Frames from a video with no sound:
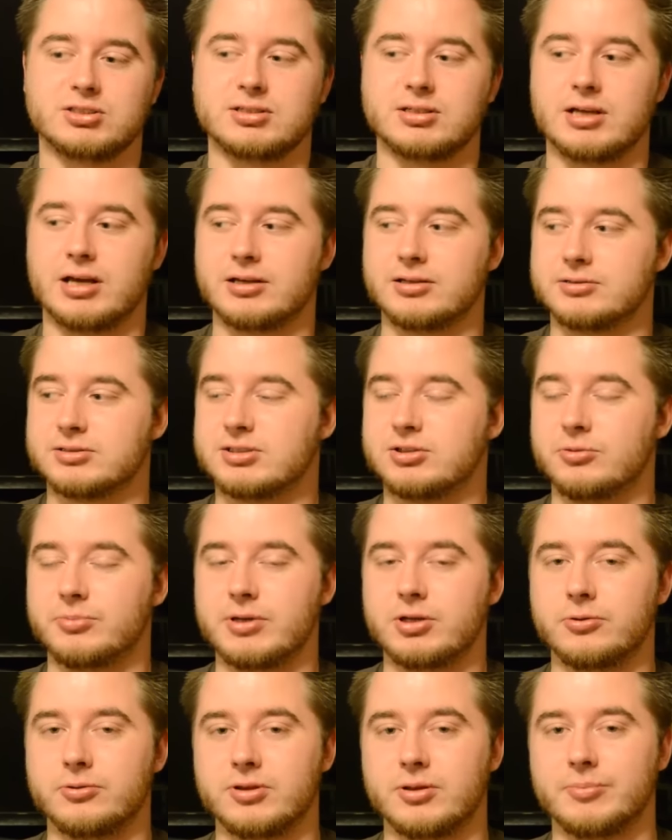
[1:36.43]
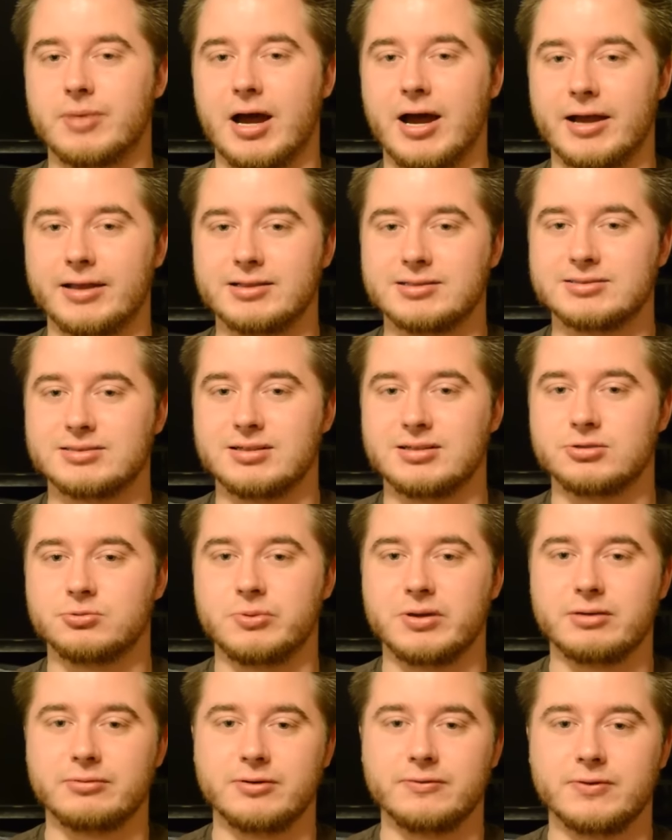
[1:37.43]
I'll still be doing the behind the scenes
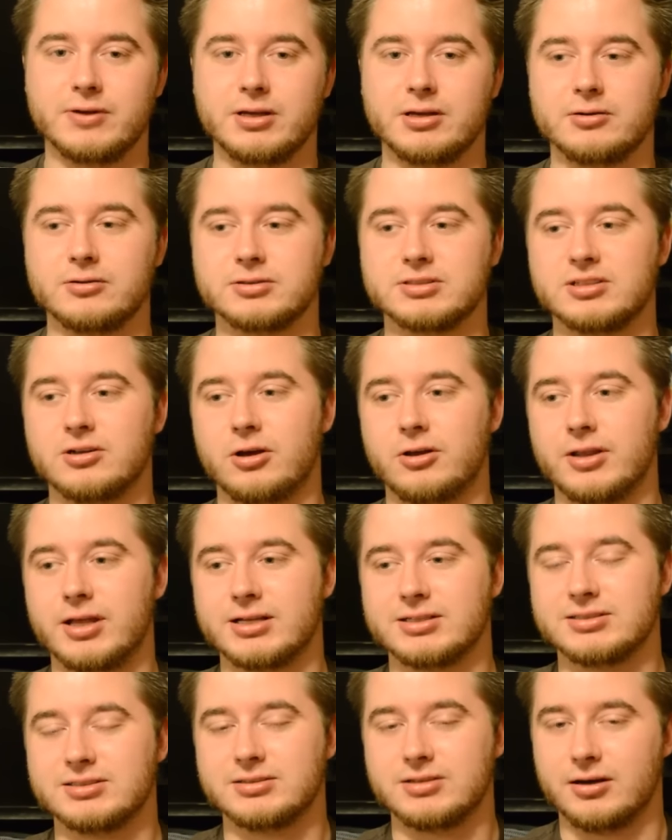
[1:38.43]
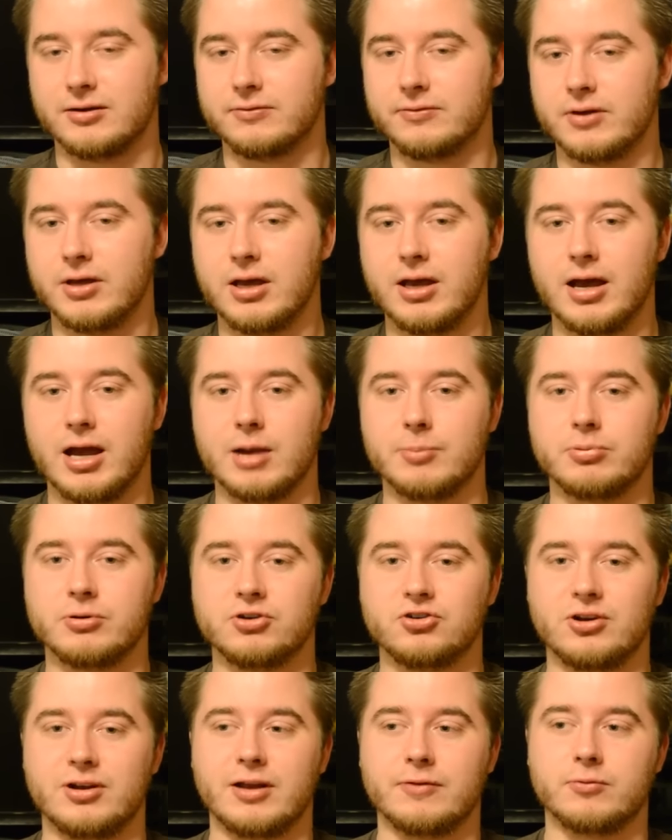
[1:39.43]
weekly videos and all that stuff. I
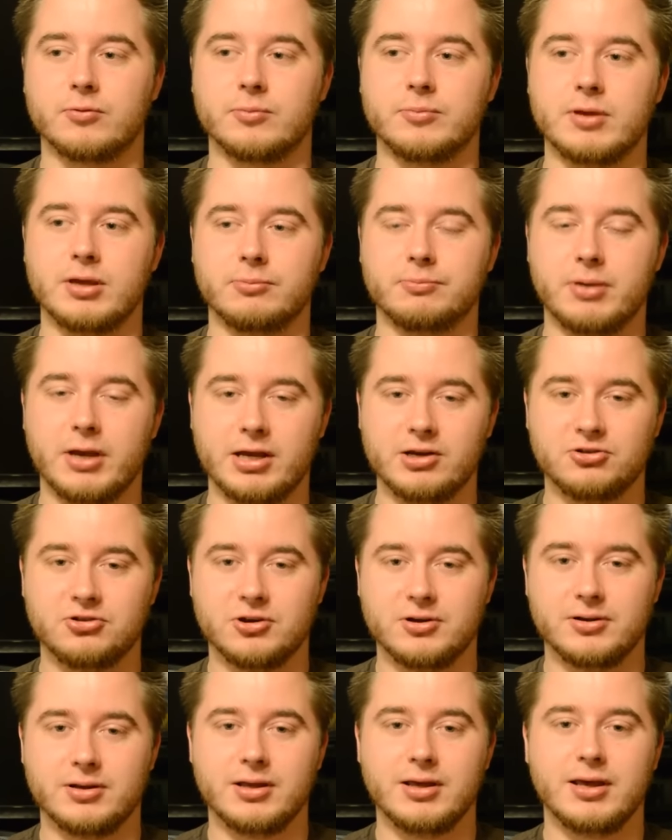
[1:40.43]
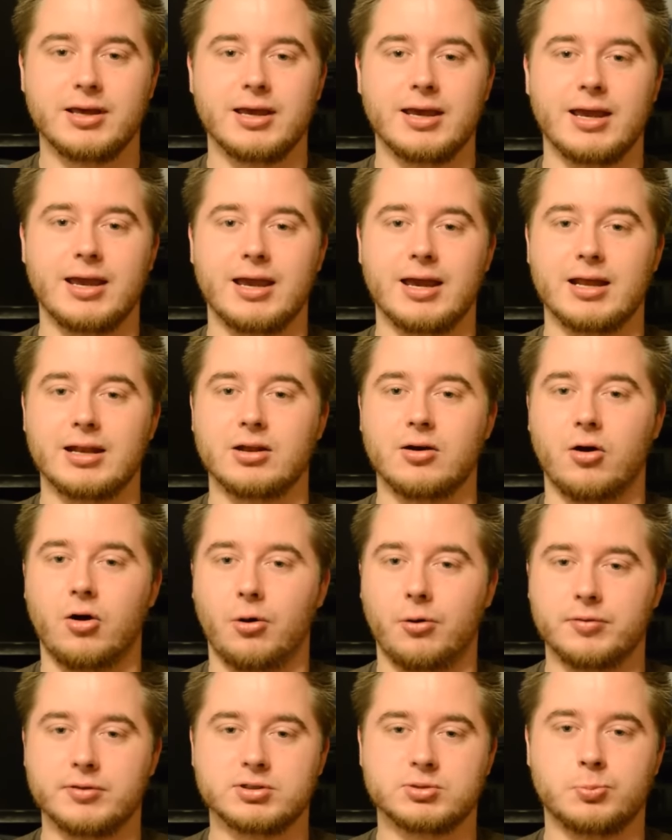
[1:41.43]
appreciate everyone being patient and
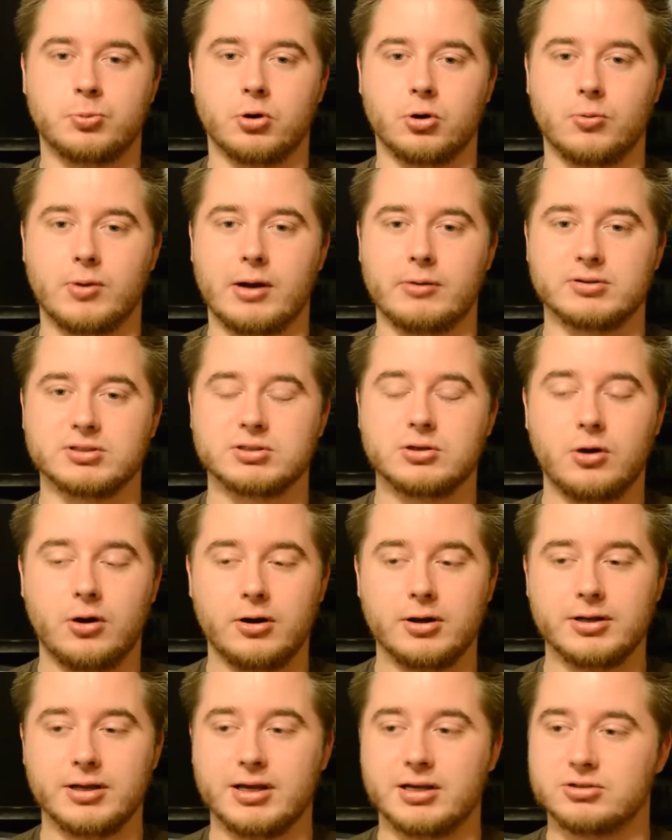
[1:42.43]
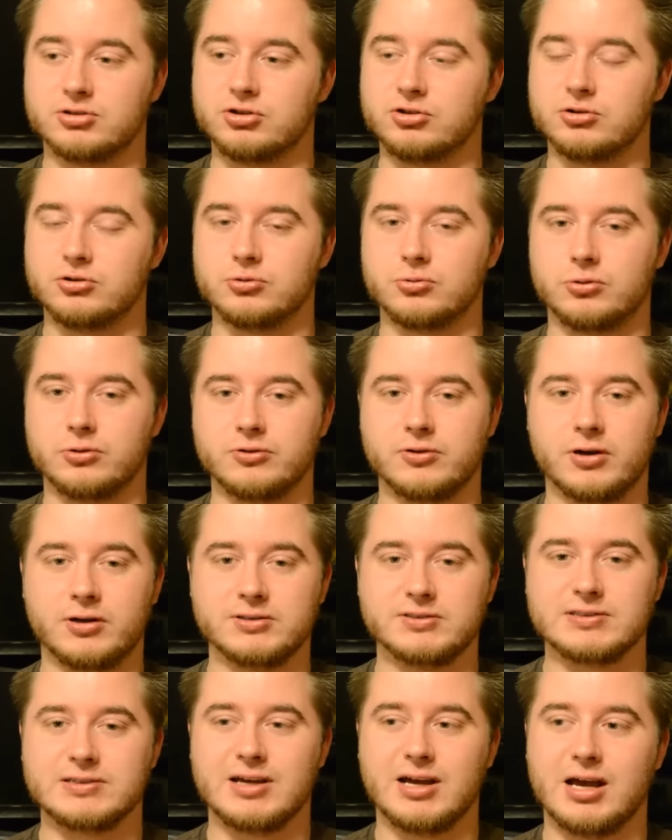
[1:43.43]
all the support while I was gone as usual.
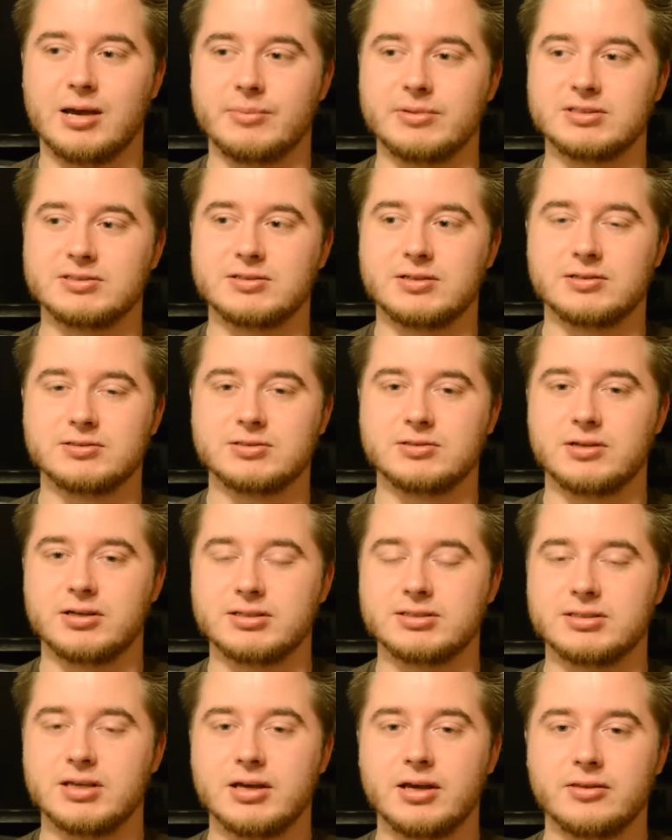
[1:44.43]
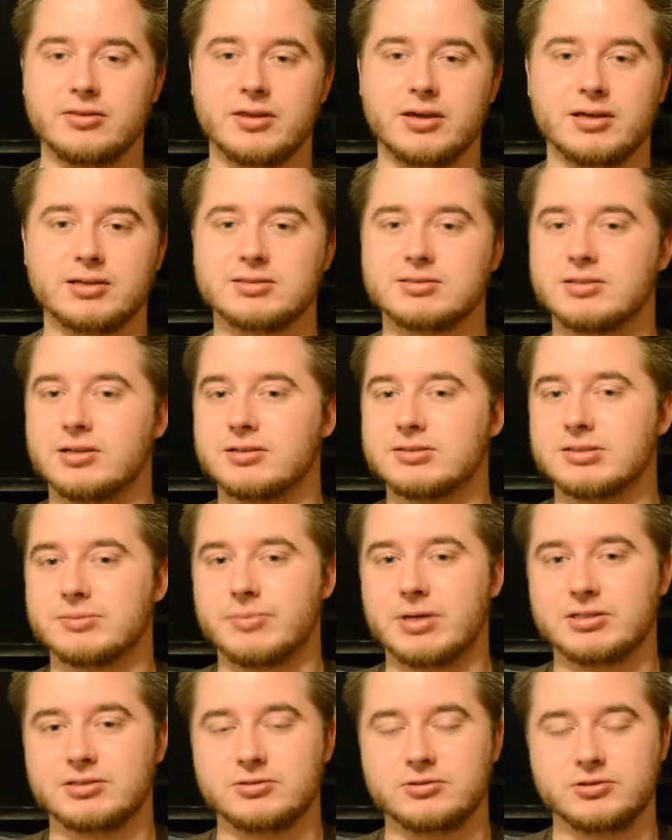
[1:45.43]
Tons of comments, tons of nice things, tons of
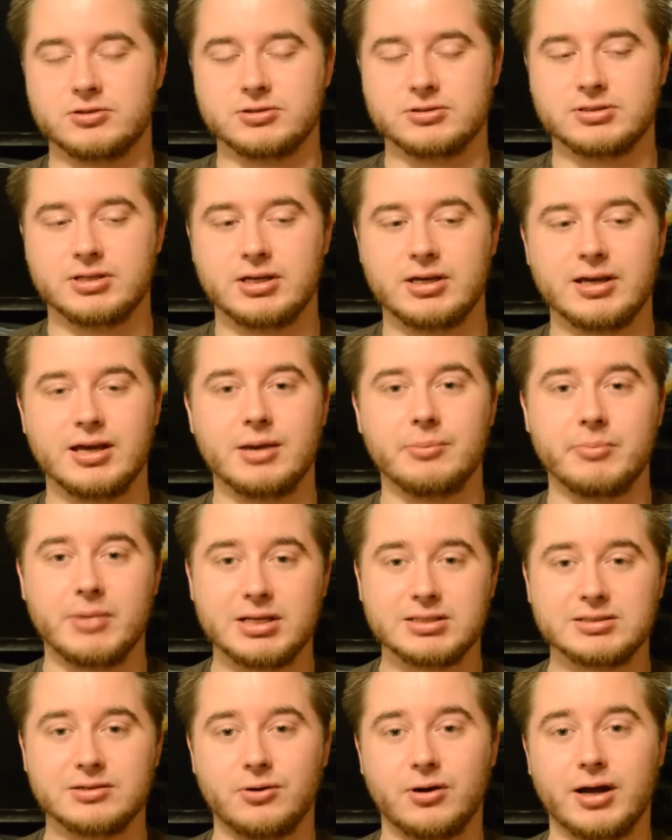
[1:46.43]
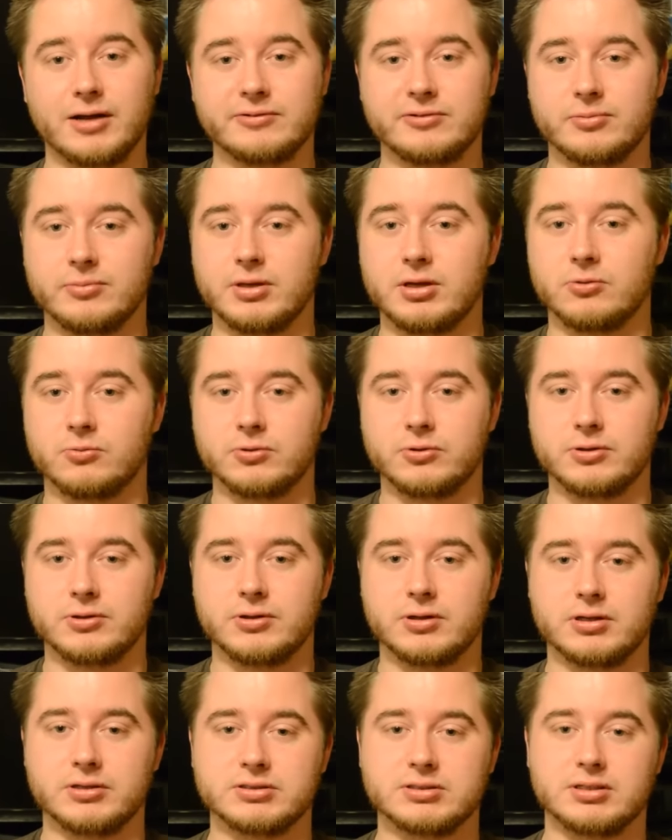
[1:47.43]
messages. It means a lot to me. It really
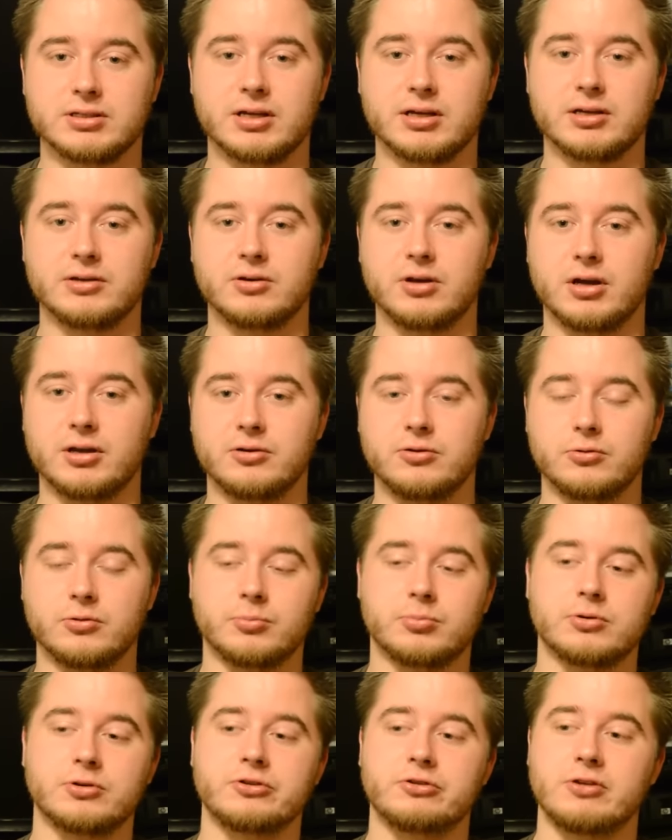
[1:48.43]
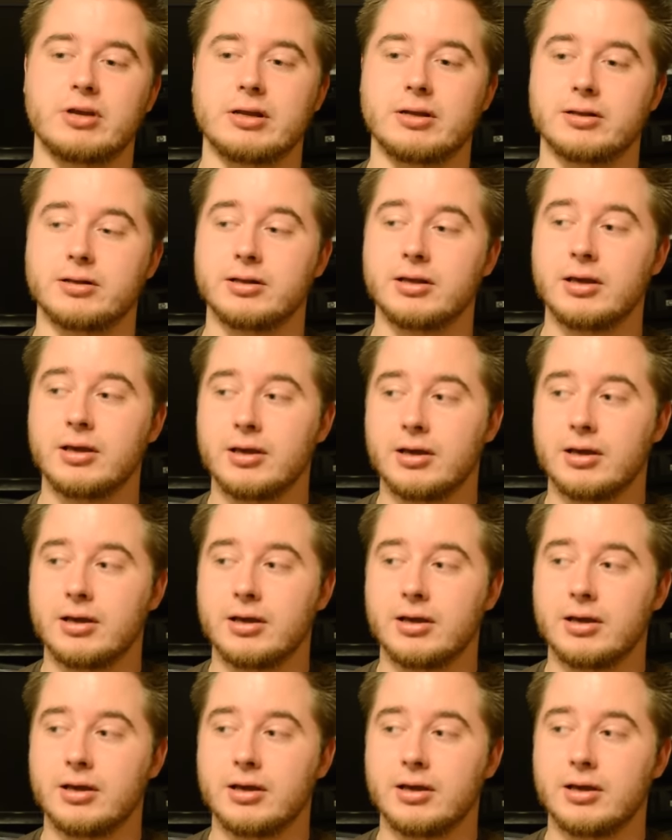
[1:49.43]
does. And I do appreciate it.